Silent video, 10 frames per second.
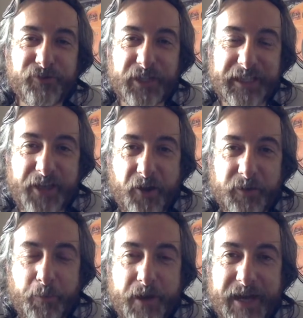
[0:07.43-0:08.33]

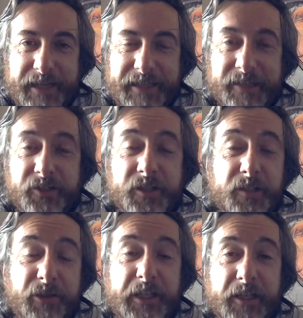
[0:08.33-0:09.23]
Decoding Pain, and in this
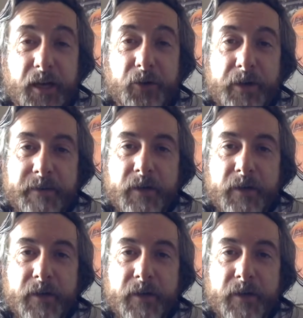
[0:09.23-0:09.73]
video